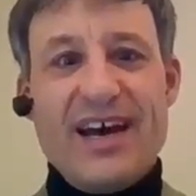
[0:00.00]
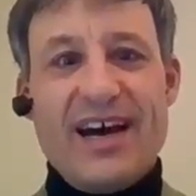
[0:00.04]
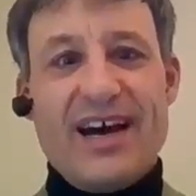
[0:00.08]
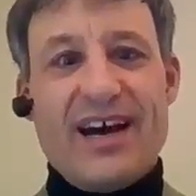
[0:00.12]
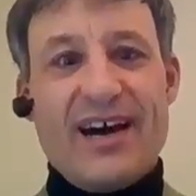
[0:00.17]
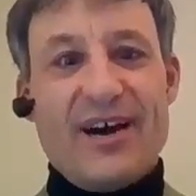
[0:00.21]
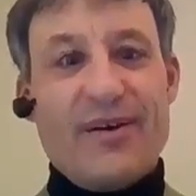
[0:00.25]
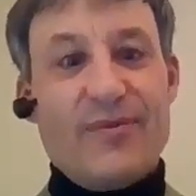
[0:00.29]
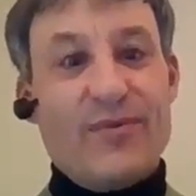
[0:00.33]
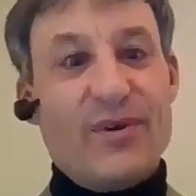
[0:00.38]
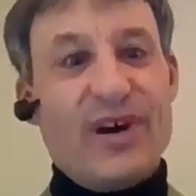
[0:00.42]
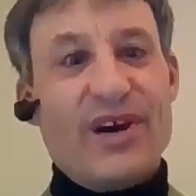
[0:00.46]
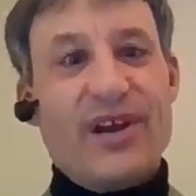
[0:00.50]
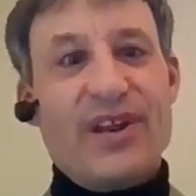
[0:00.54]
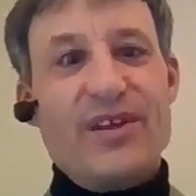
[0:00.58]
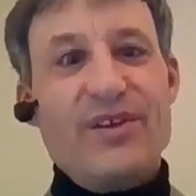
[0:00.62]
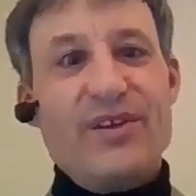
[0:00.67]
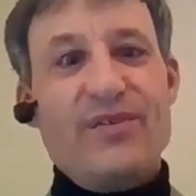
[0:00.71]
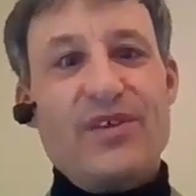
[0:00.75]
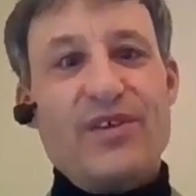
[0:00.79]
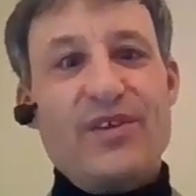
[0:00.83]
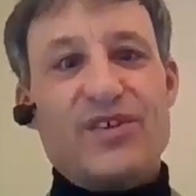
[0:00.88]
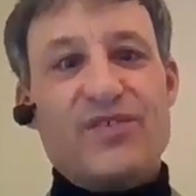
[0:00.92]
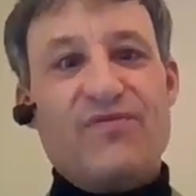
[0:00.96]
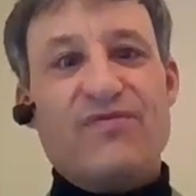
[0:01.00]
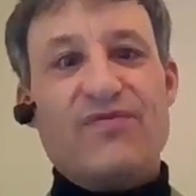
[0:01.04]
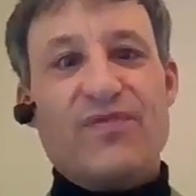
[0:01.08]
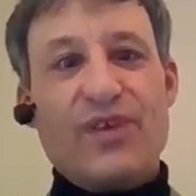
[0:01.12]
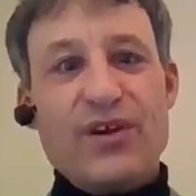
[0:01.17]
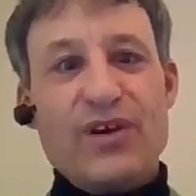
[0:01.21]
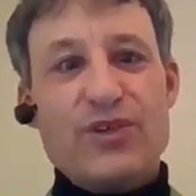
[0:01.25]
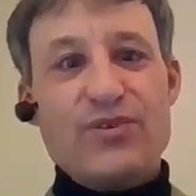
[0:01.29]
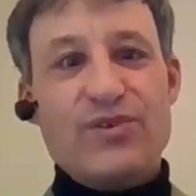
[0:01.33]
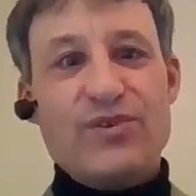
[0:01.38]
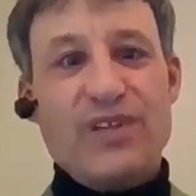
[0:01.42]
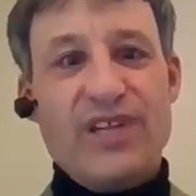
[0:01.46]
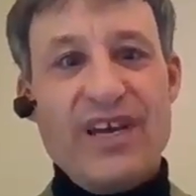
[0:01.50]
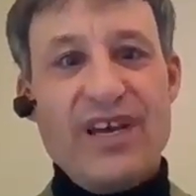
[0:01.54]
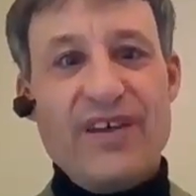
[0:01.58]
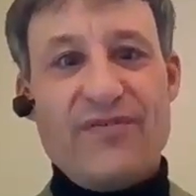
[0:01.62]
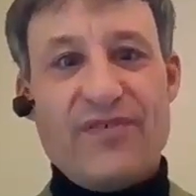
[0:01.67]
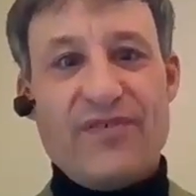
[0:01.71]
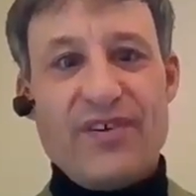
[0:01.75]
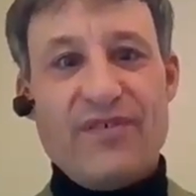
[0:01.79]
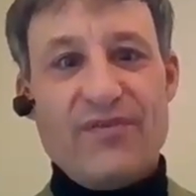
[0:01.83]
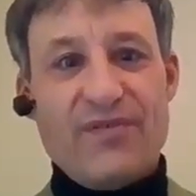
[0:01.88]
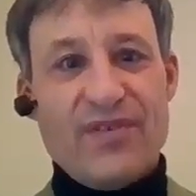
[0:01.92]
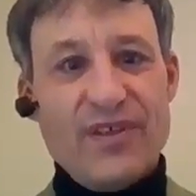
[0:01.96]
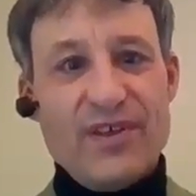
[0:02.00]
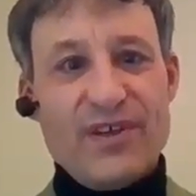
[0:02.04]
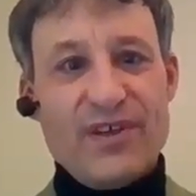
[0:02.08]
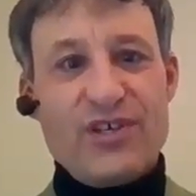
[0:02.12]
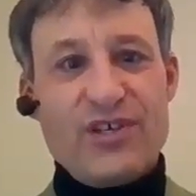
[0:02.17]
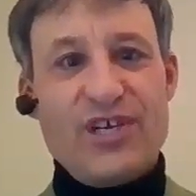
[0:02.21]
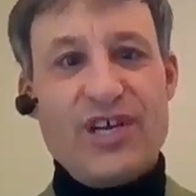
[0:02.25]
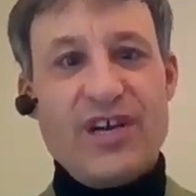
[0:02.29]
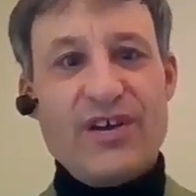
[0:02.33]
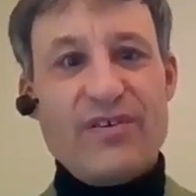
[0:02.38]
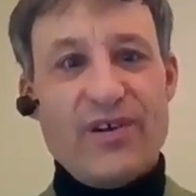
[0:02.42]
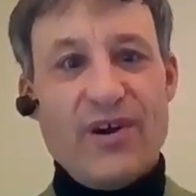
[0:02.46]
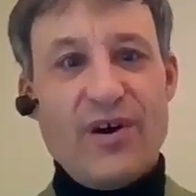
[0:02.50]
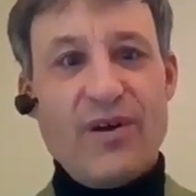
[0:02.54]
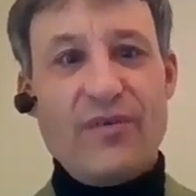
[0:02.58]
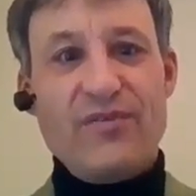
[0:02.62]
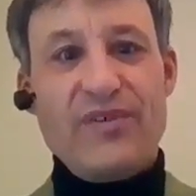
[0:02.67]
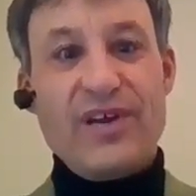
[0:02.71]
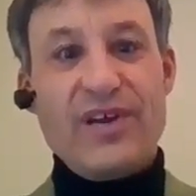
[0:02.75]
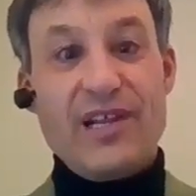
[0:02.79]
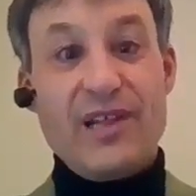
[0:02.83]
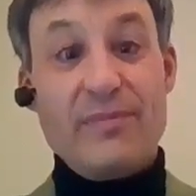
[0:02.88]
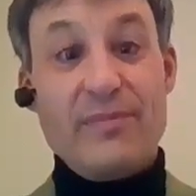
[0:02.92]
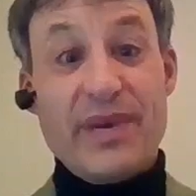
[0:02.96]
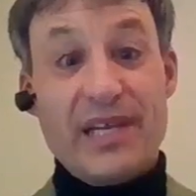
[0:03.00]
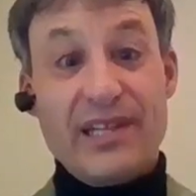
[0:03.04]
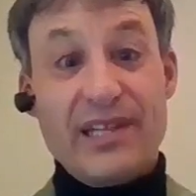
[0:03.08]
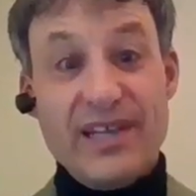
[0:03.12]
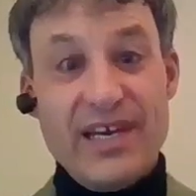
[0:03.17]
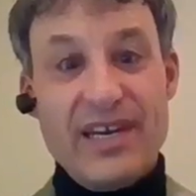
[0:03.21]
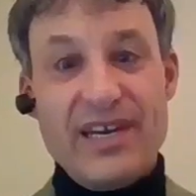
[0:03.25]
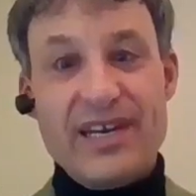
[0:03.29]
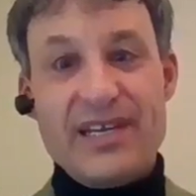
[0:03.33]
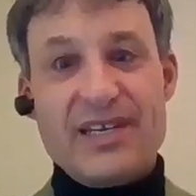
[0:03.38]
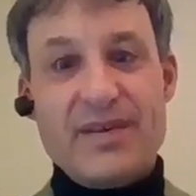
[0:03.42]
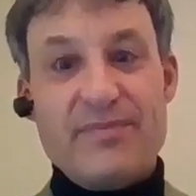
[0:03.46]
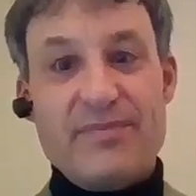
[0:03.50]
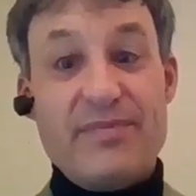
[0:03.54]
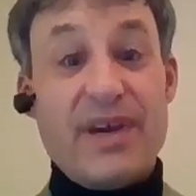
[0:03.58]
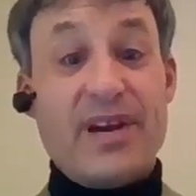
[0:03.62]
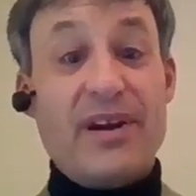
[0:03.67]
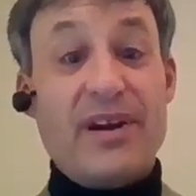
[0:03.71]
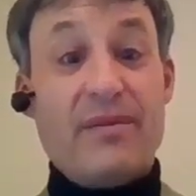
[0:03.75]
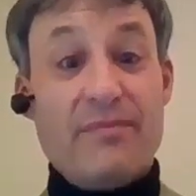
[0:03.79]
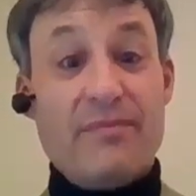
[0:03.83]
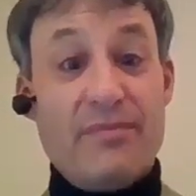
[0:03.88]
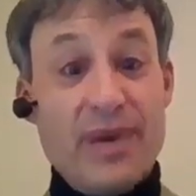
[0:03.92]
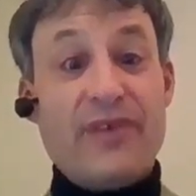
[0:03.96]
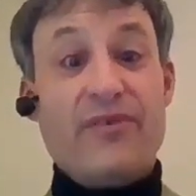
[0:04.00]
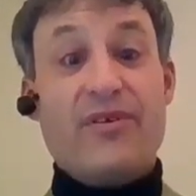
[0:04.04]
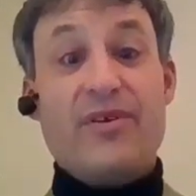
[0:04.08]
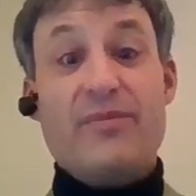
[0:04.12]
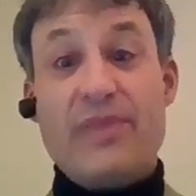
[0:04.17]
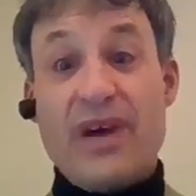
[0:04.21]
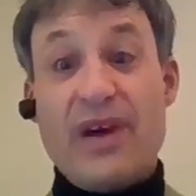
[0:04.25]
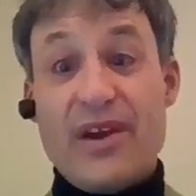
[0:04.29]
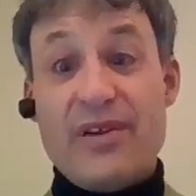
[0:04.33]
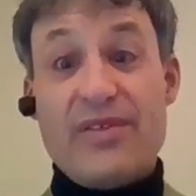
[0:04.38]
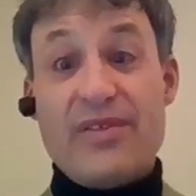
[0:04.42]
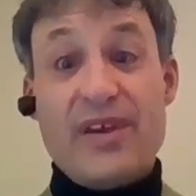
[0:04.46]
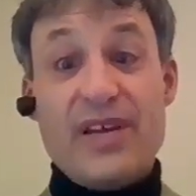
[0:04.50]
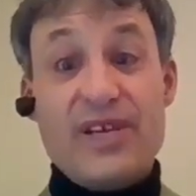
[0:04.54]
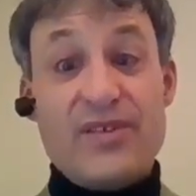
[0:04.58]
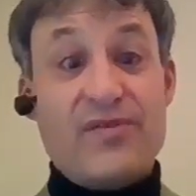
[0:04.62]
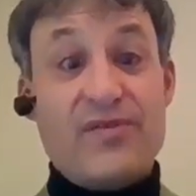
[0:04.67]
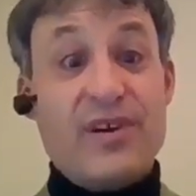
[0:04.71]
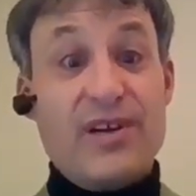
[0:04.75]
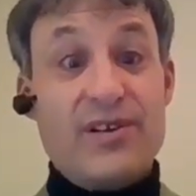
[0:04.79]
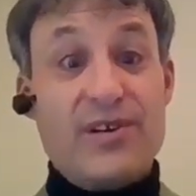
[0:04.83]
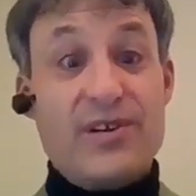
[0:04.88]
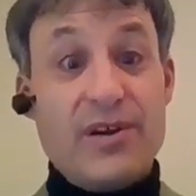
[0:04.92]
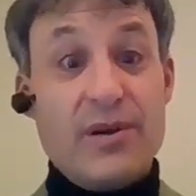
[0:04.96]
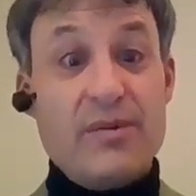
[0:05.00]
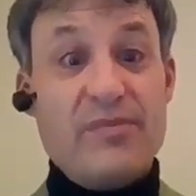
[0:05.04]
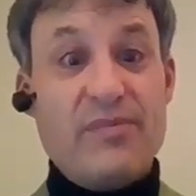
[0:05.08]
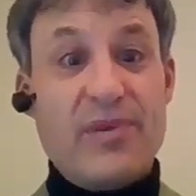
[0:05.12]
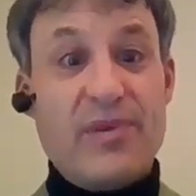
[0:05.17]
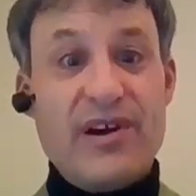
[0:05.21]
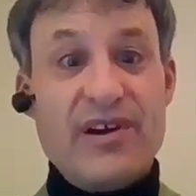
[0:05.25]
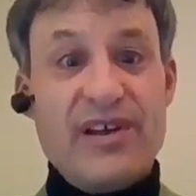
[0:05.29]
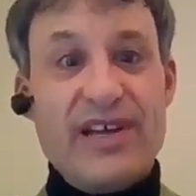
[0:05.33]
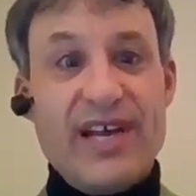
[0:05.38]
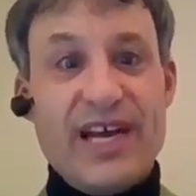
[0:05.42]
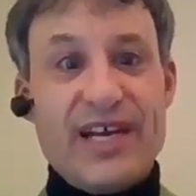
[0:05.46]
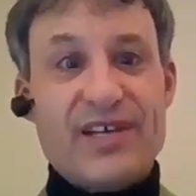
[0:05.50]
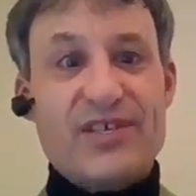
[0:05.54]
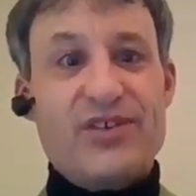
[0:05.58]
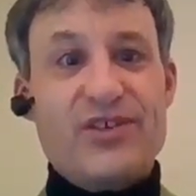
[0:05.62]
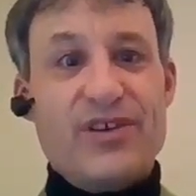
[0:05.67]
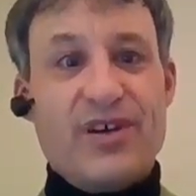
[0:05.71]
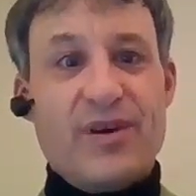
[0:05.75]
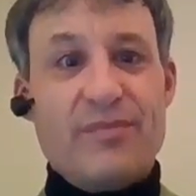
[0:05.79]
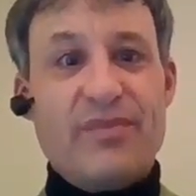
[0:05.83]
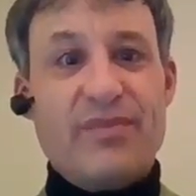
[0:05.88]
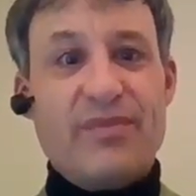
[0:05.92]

we're going to do this virtually for this year, and hopefully, it'll be a lead into bigger and better things for your Derby party next year.